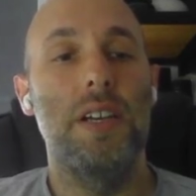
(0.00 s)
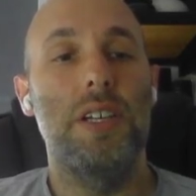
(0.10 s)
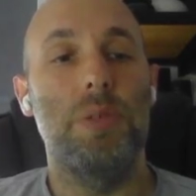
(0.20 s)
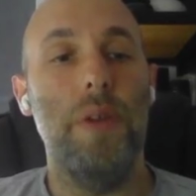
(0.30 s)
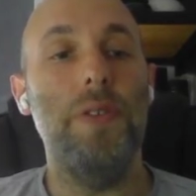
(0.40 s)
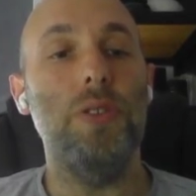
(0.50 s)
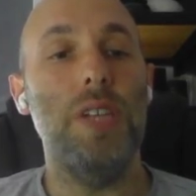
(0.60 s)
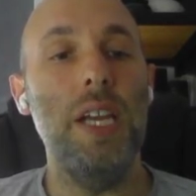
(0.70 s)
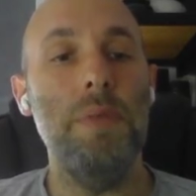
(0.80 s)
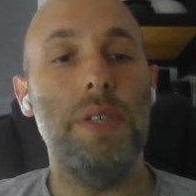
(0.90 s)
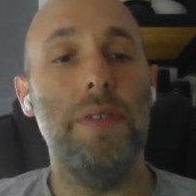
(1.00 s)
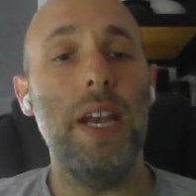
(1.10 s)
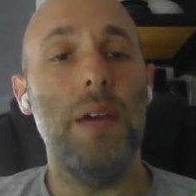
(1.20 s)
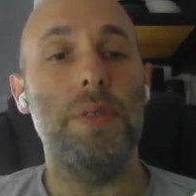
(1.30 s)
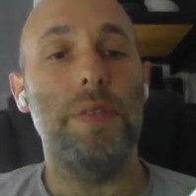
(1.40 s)
So if your team
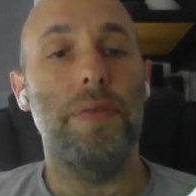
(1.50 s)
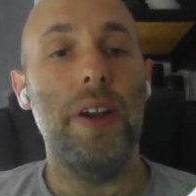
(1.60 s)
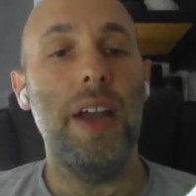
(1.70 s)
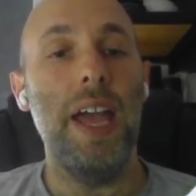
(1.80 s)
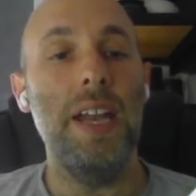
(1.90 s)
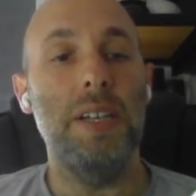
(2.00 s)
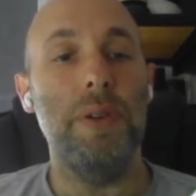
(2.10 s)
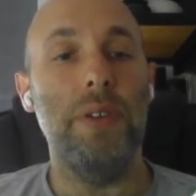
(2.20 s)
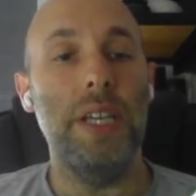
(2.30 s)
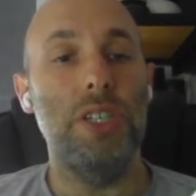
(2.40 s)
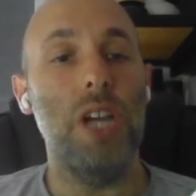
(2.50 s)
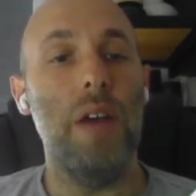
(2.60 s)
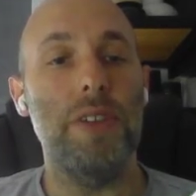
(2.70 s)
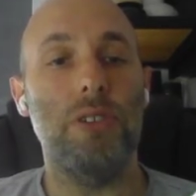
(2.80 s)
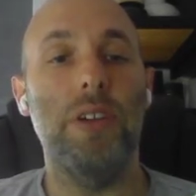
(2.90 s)
develops a front end built in
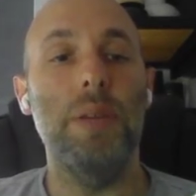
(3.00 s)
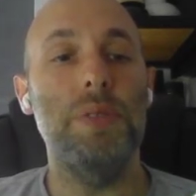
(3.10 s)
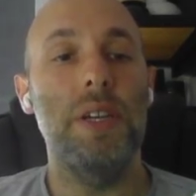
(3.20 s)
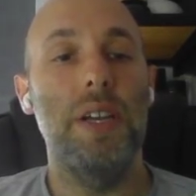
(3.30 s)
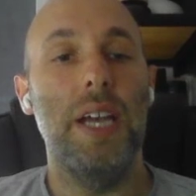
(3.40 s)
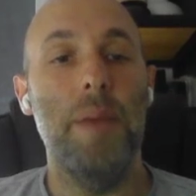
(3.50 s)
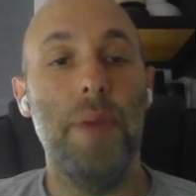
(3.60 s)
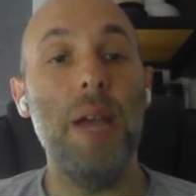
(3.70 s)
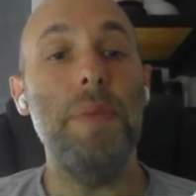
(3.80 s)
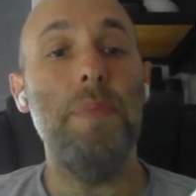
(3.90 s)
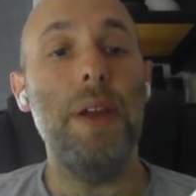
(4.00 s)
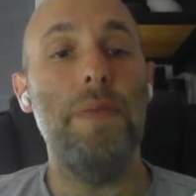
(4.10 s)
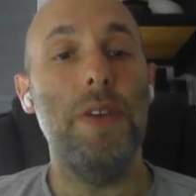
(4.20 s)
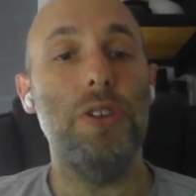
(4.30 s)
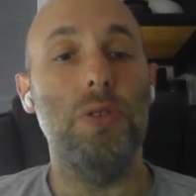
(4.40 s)
JavaScript, it might be
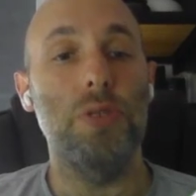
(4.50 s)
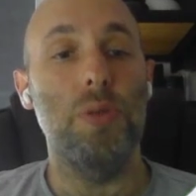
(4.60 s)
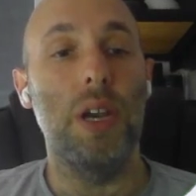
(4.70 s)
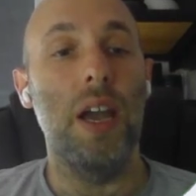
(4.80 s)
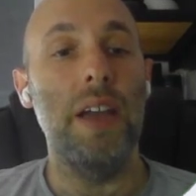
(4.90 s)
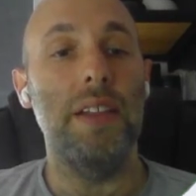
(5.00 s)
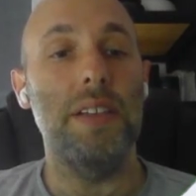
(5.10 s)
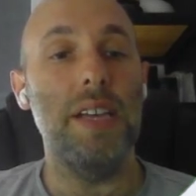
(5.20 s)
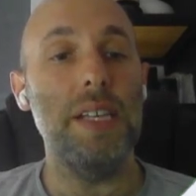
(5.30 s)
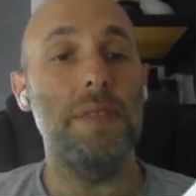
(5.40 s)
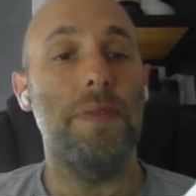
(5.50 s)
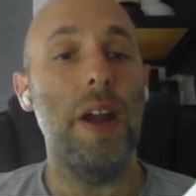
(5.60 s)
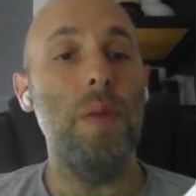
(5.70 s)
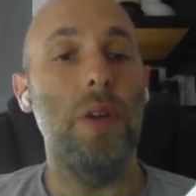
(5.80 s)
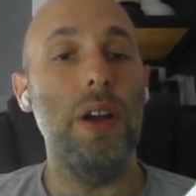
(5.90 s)
beneficial to align the test
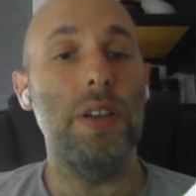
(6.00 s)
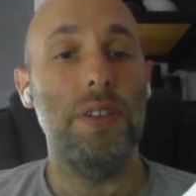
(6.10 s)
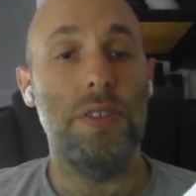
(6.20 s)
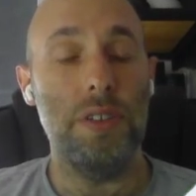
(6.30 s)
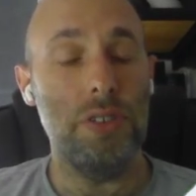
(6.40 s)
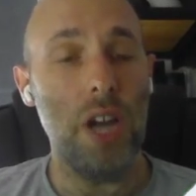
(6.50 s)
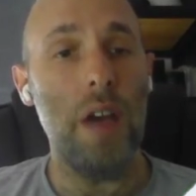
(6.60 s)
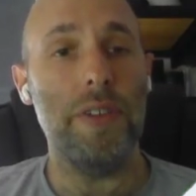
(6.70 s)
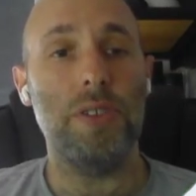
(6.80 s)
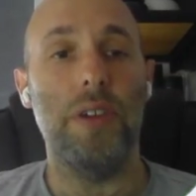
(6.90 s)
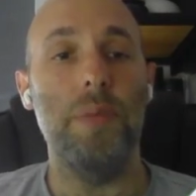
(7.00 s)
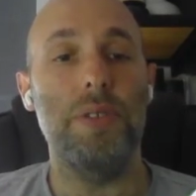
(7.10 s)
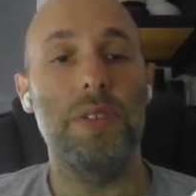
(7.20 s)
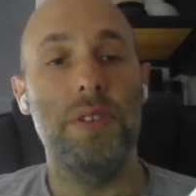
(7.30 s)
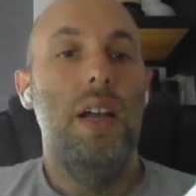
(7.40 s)
framework to
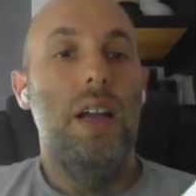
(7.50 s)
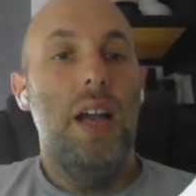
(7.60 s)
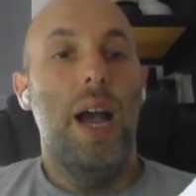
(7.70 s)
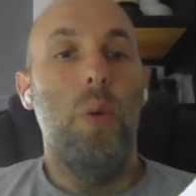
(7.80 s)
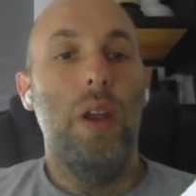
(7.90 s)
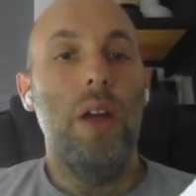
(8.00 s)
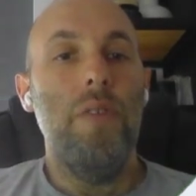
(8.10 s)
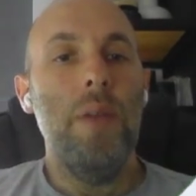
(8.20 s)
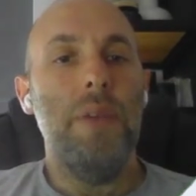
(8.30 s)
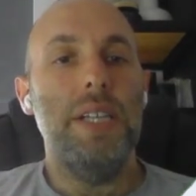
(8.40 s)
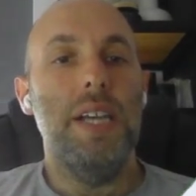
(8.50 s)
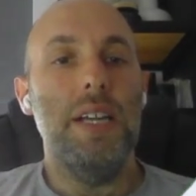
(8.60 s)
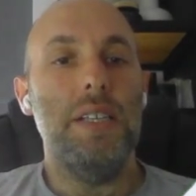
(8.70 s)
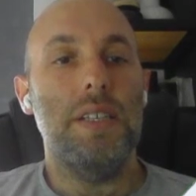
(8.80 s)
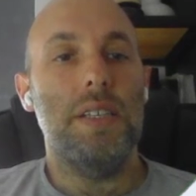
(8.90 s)
JavaScript. How will I run my
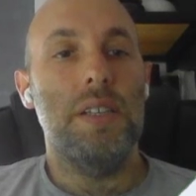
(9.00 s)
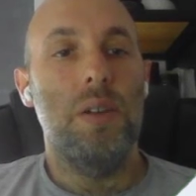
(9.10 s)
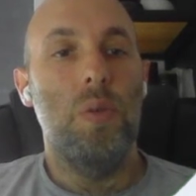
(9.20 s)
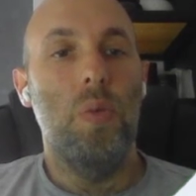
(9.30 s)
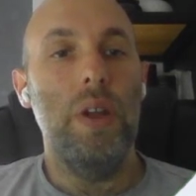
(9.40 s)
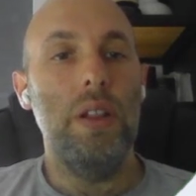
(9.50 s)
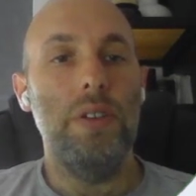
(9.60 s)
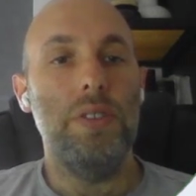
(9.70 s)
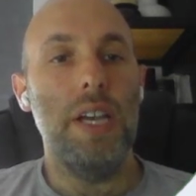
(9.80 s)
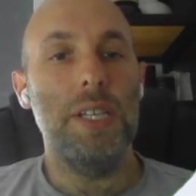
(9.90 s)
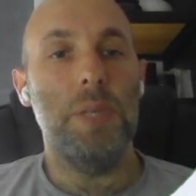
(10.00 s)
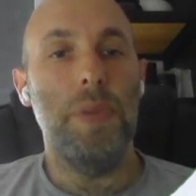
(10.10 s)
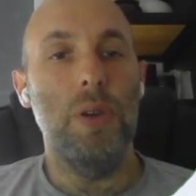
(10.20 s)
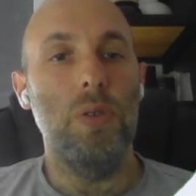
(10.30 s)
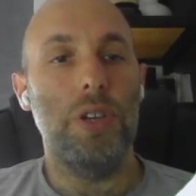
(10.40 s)
tests? Will your tests
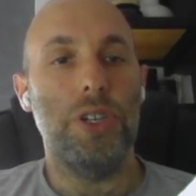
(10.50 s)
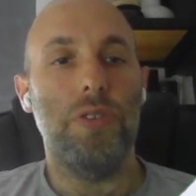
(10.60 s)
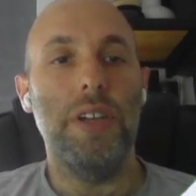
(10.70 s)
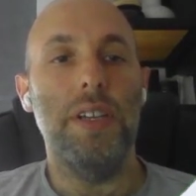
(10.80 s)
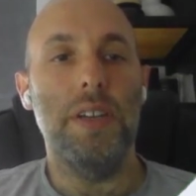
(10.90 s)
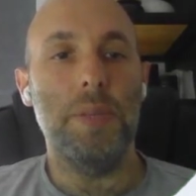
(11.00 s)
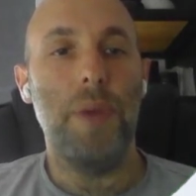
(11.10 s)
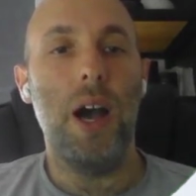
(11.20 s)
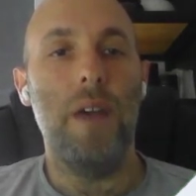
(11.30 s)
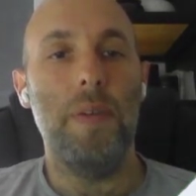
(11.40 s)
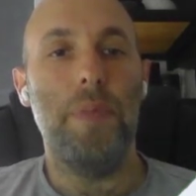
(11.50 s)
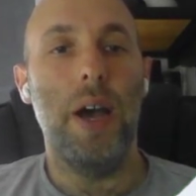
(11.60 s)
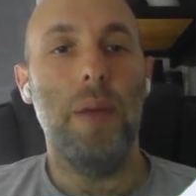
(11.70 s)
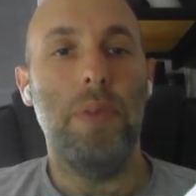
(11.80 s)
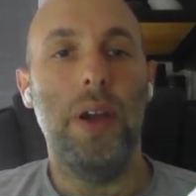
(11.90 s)
be orchestrated as part of a
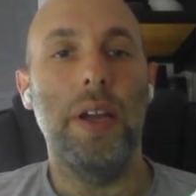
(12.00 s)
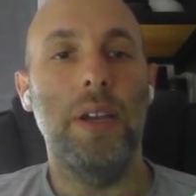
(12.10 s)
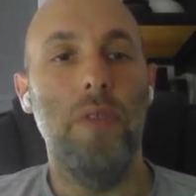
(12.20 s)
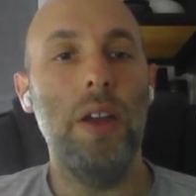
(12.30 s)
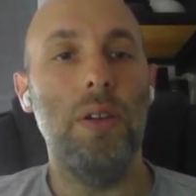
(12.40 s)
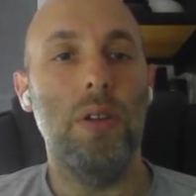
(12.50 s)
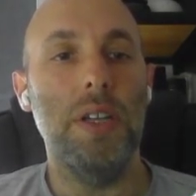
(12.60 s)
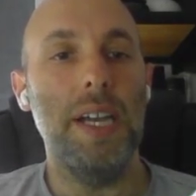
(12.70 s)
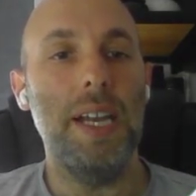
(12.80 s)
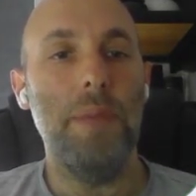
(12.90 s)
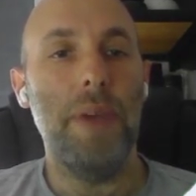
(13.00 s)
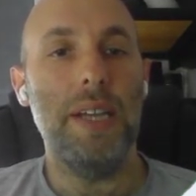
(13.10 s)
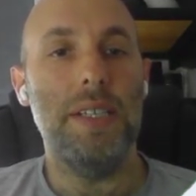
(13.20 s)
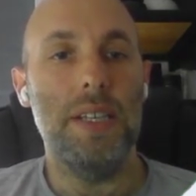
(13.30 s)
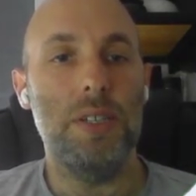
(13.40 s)
pipeline, run on a daily
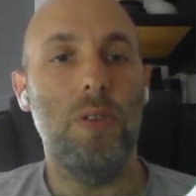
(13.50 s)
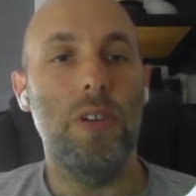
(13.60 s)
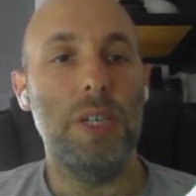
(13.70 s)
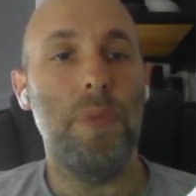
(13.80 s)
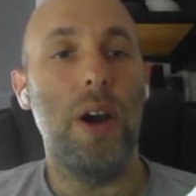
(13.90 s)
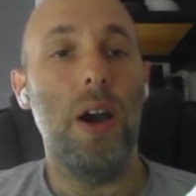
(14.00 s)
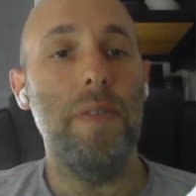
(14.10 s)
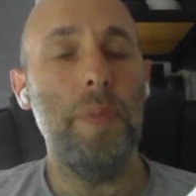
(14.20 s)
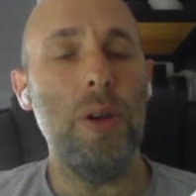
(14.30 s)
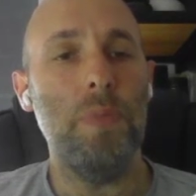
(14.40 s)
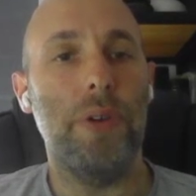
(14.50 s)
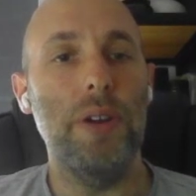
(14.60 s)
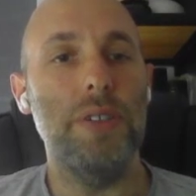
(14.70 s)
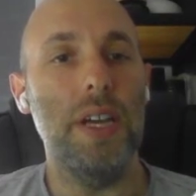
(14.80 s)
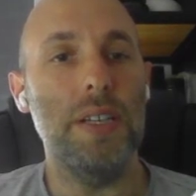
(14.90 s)
basis or as part of a build
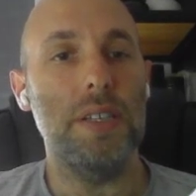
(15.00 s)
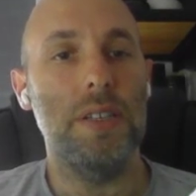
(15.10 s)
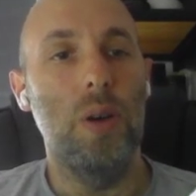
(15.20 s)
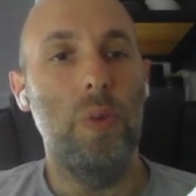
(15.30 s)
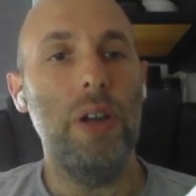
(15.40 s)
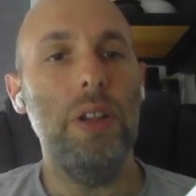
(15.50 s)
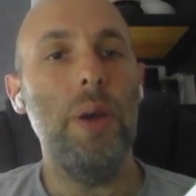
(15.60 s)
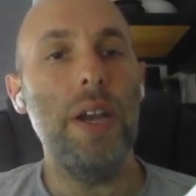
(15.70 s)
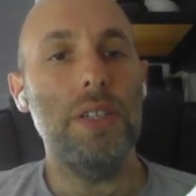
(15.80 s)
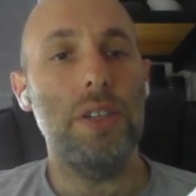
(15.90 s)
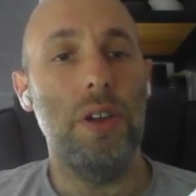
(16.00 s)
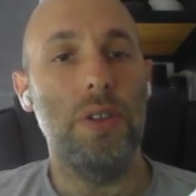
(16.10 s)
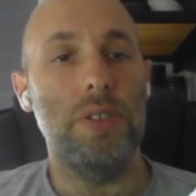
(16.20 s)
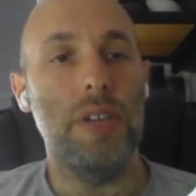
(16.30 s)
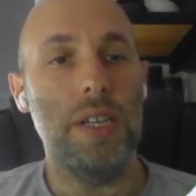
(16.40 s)
process? Or will you execute
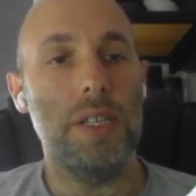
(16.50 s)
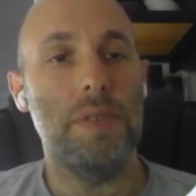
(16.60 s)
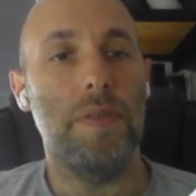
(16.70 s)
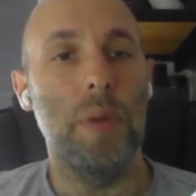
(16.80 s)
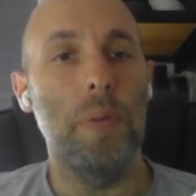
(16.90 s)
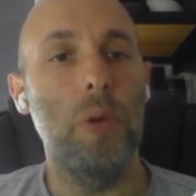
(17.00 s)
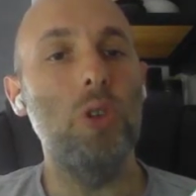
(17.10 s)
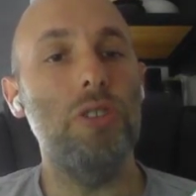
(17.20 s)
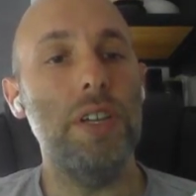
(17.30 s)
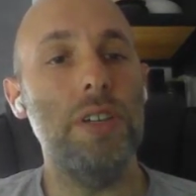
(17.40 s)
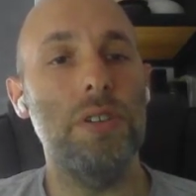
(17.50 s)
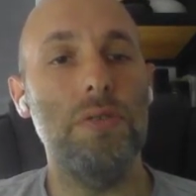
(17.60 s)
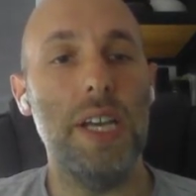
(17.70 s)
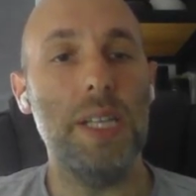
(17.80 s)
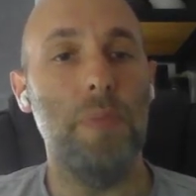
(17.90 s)
your tests from a more traditional
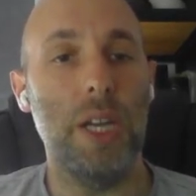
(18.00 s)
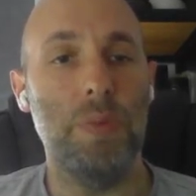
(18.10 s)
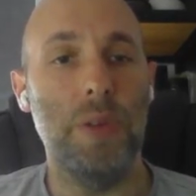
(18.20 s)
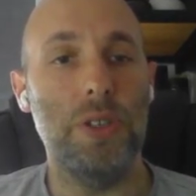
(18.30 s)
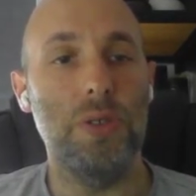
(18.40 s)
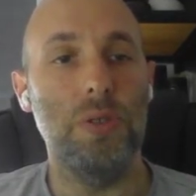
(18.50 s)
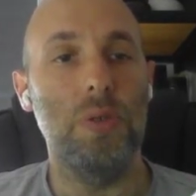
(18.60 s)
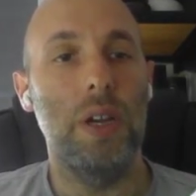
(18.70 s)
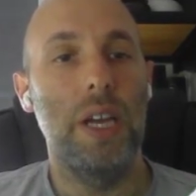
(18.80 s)
test management tool?